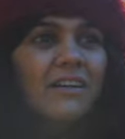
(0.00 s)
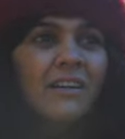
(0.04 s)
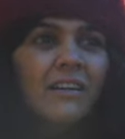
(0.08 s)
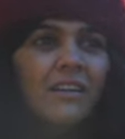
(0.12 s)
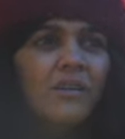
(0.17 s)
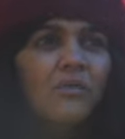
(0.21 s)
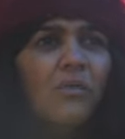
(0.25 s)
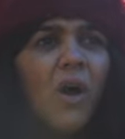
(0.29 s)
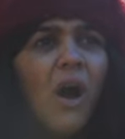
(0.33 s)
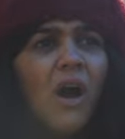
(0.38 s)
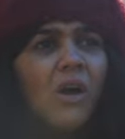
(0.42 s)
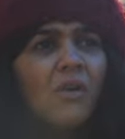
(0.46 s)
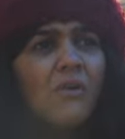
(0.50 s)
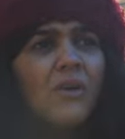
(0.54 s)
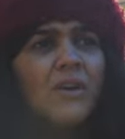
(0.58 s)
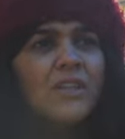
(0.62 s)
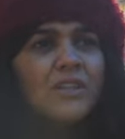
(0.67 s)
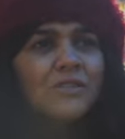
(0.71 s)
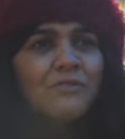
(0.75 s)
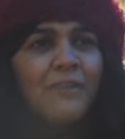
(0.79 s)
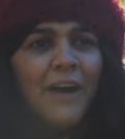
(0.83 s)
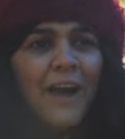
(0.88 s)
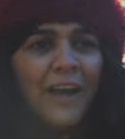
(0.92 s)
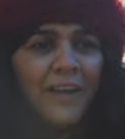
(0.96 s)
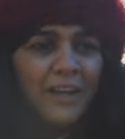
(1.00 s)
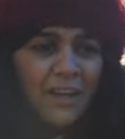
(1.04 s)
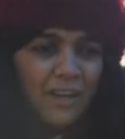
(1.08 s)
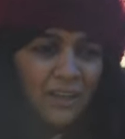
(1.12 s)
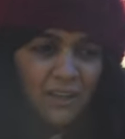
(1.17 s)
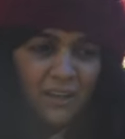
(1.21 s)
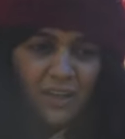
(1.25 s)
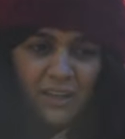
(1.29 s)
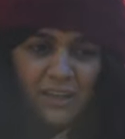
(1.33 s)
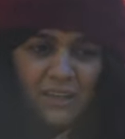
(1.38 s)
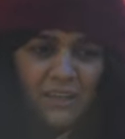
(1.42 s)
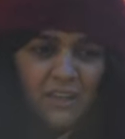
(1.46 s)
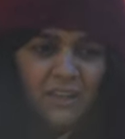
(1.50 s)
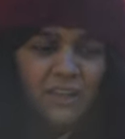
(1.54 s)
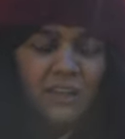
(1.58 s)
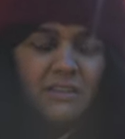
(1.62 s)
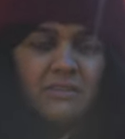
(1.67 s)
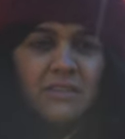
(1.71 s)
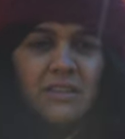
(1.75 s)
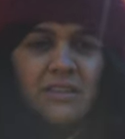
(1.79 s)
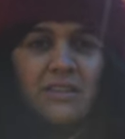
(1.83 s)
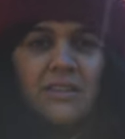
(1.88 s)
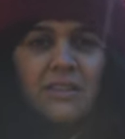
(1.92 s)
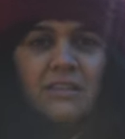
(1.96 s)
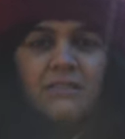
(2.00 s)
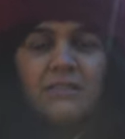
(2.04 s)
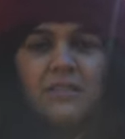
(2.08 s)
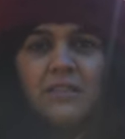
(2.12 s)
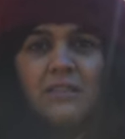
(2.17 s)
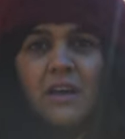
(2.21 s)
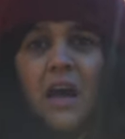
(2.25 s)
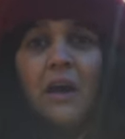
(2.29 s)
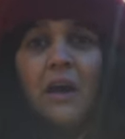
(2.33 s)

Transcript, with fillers: The walk was fine. I didn't like the leaves. Leaves is,